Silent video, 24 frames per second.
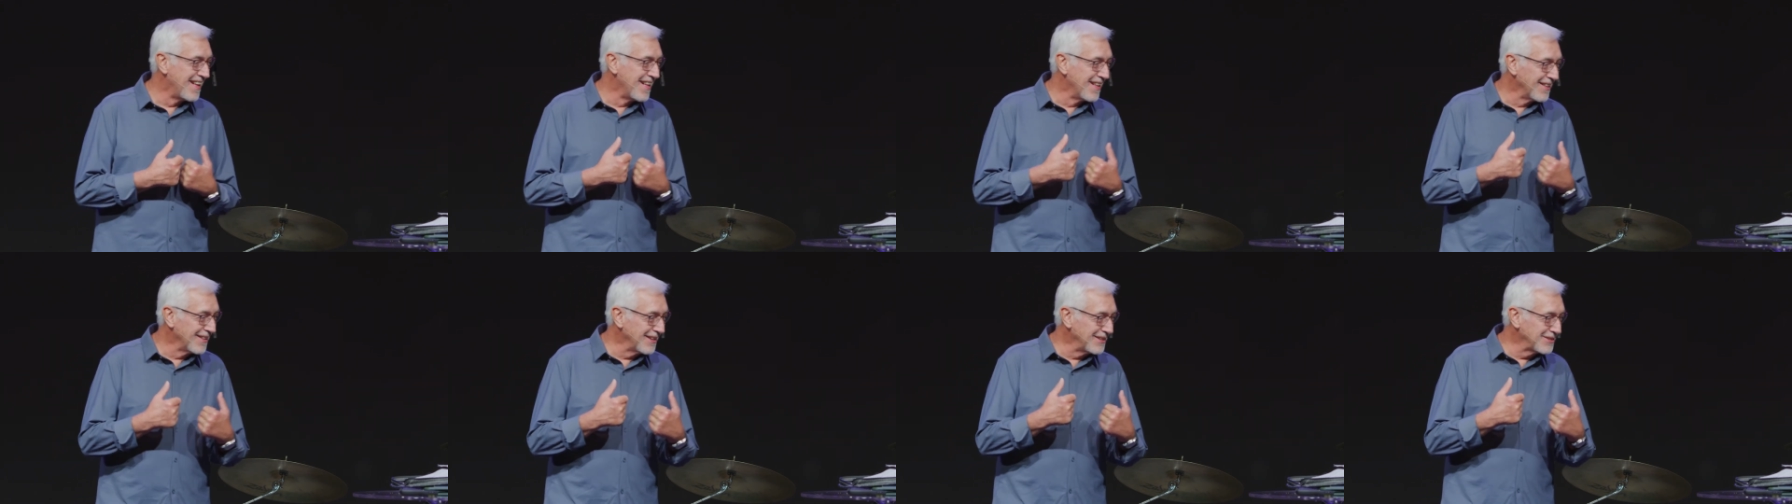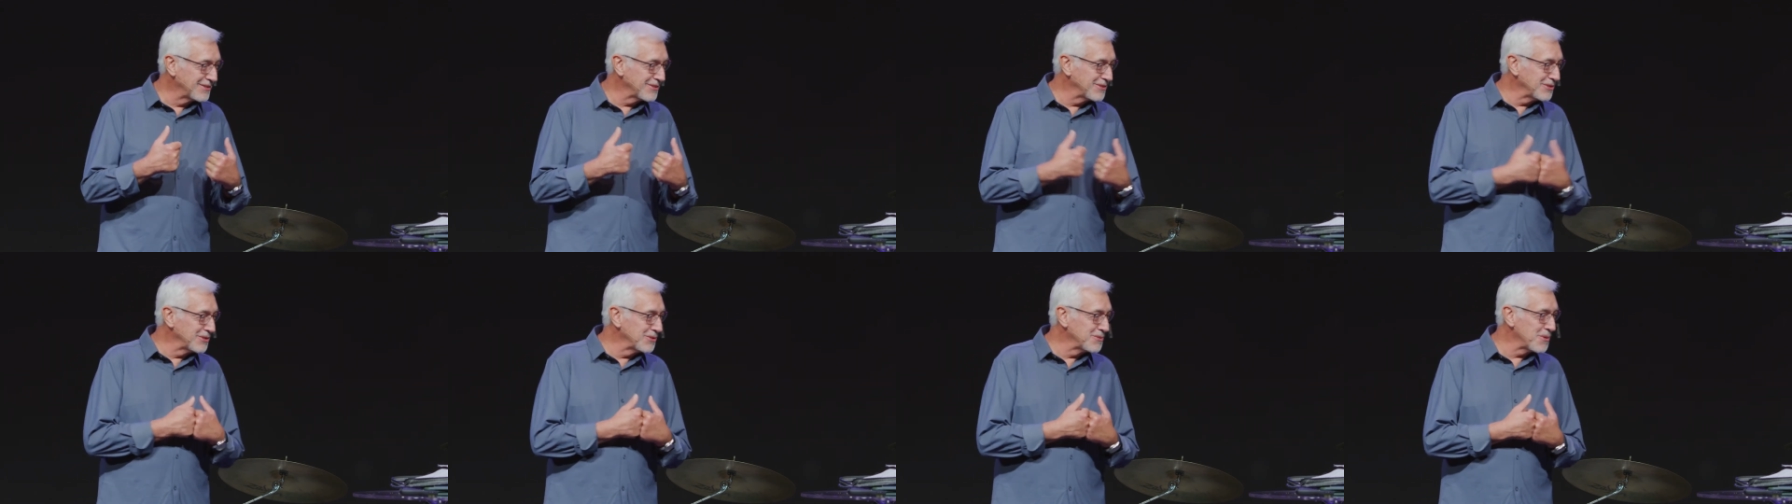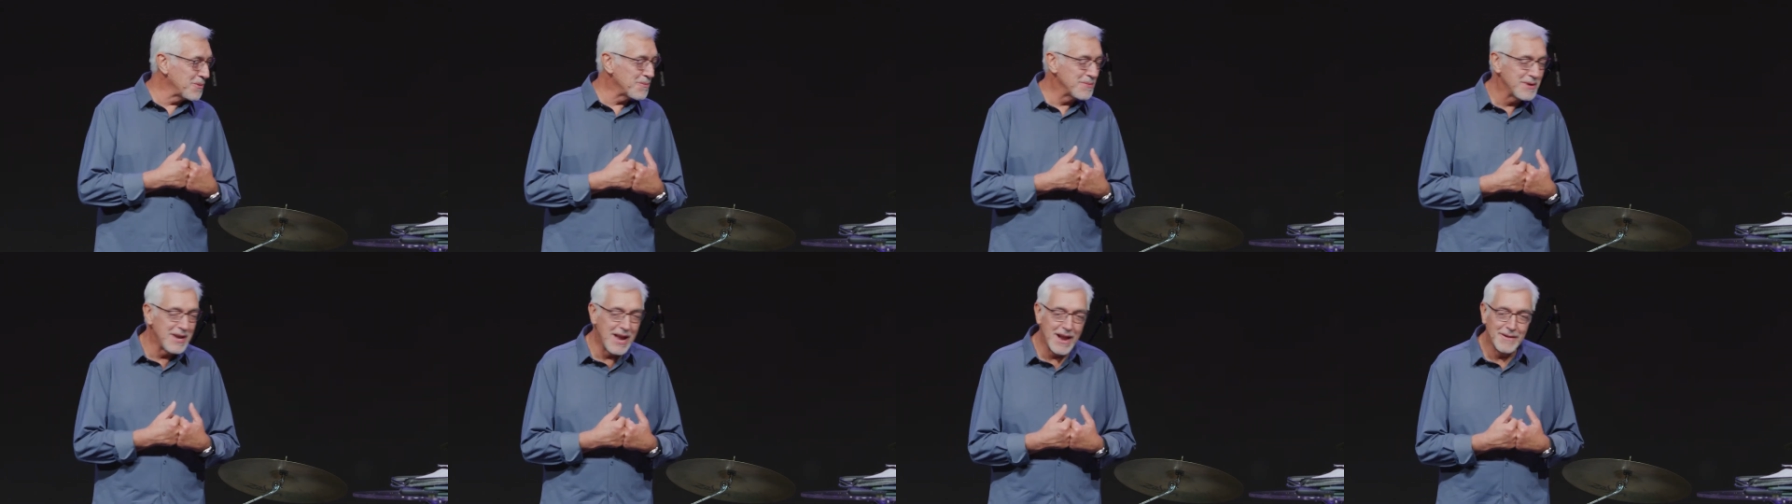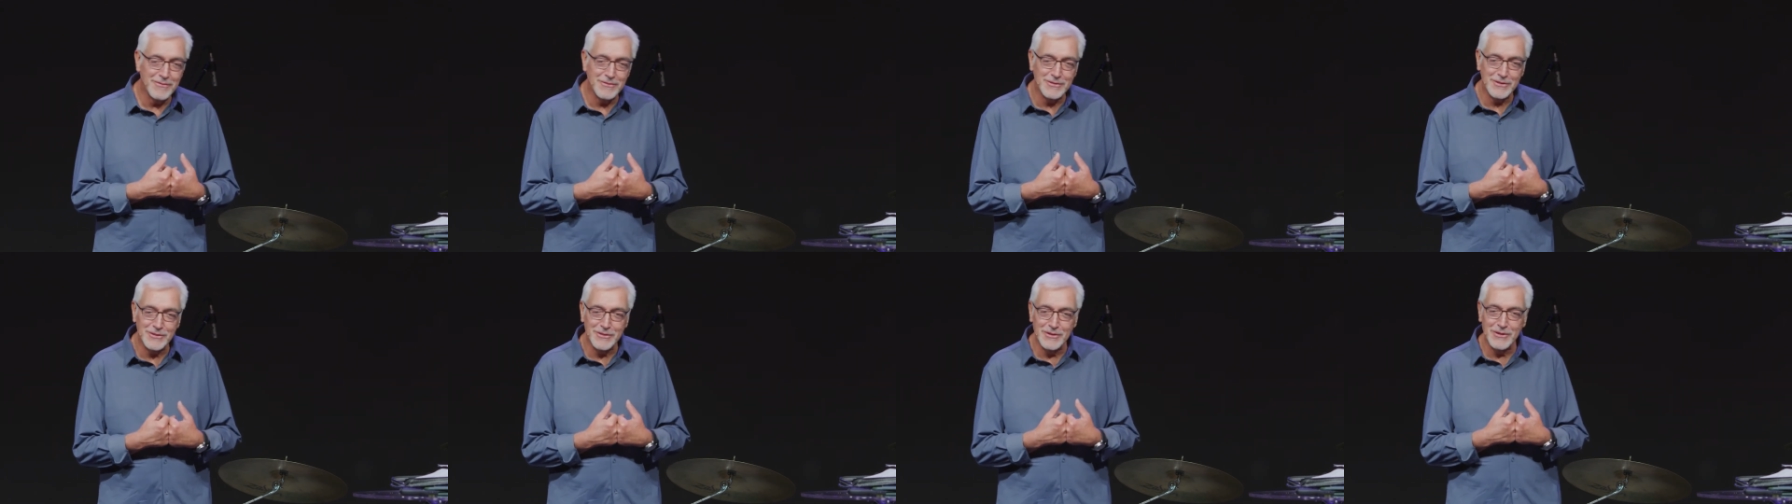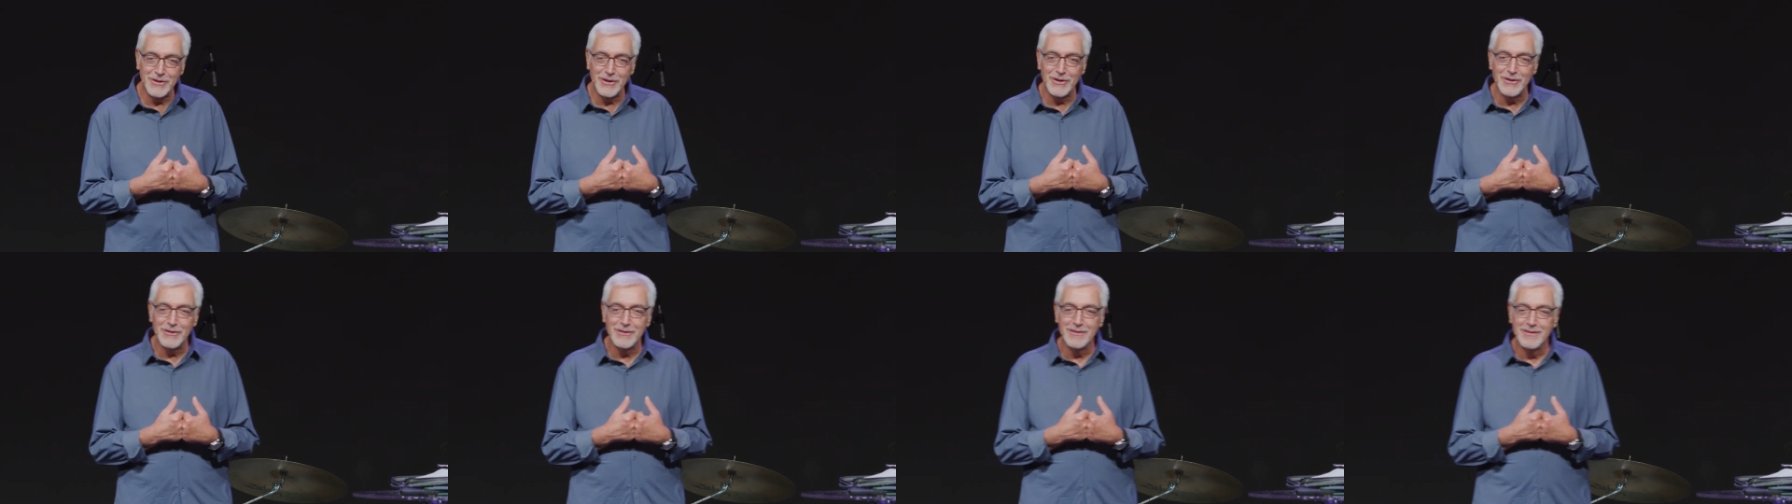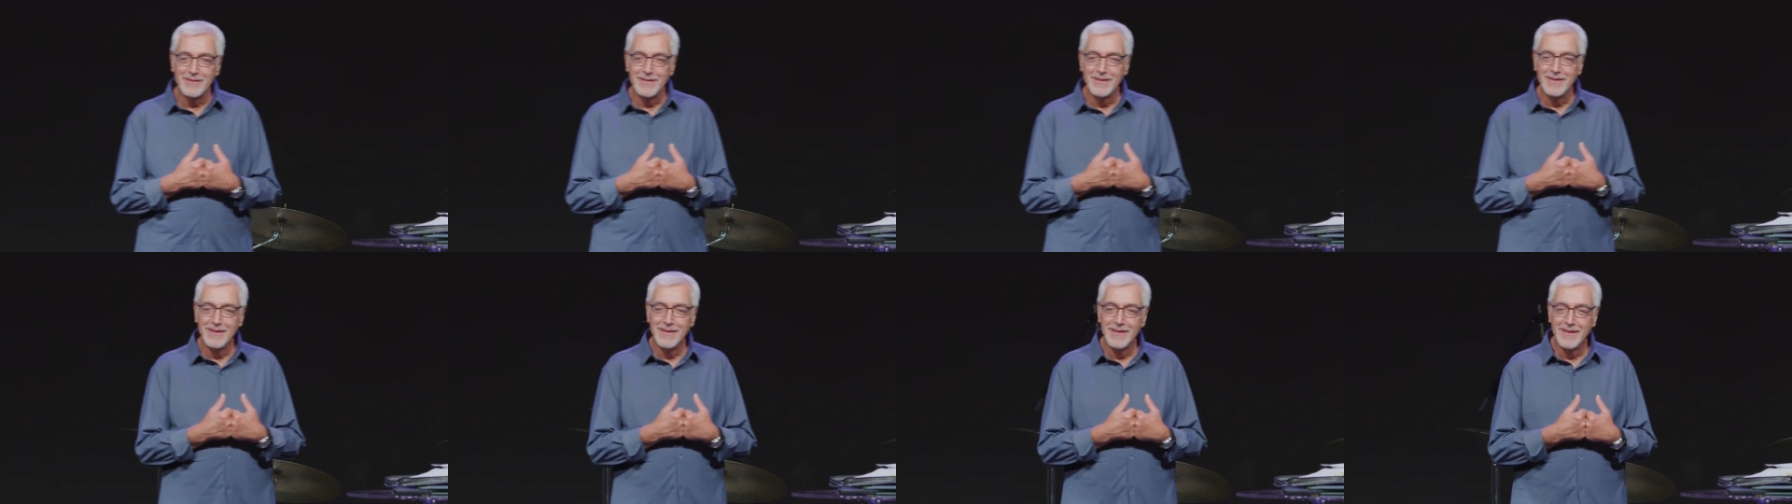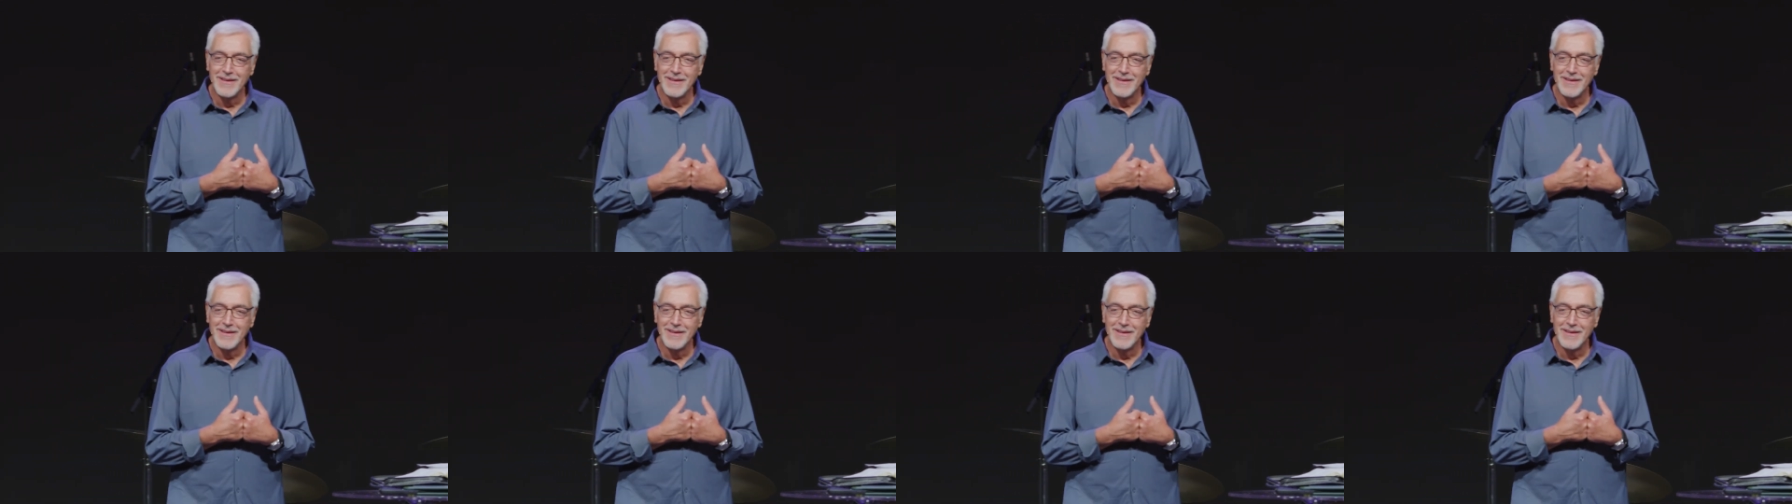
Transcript: Let's learn what we have to learn.